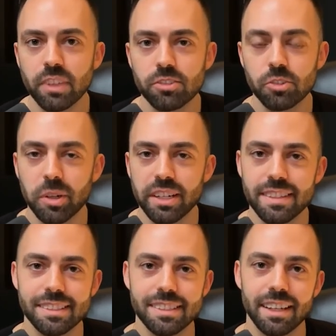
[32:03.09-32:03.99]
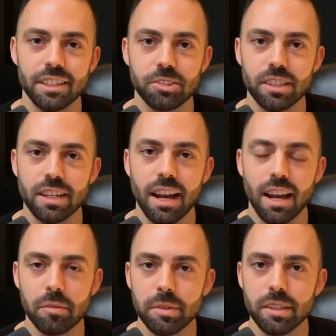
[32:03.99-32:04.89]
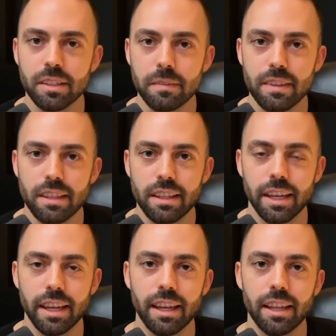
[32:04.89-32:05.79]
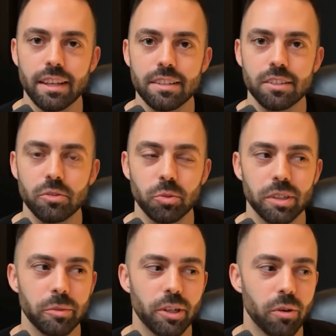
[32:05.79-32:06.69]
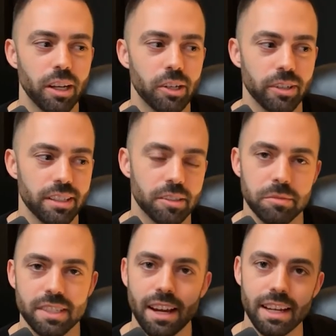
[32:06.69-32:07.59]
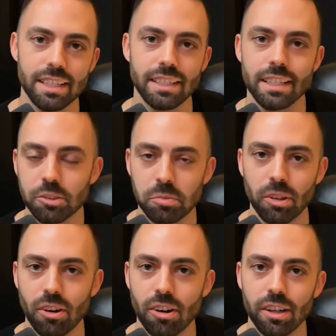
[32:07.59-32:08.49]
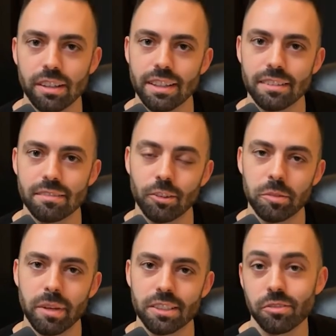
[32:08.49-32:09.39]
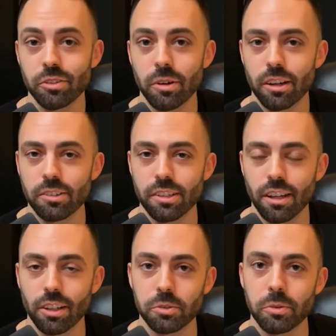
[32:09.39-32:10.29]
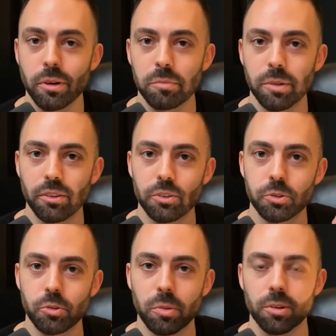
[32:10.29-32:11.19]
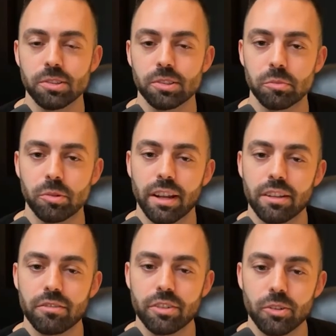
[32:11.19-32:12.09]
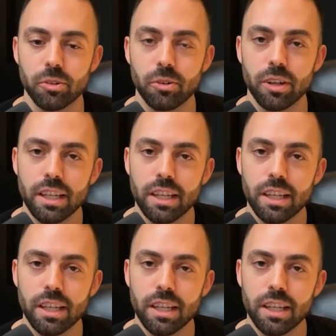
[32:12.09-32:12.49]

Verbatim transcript: So we're in this attention economy, and we're, we don't want to create some tiny niche blog that only makes a few hundred dollars. We want to build the true personal brand of you.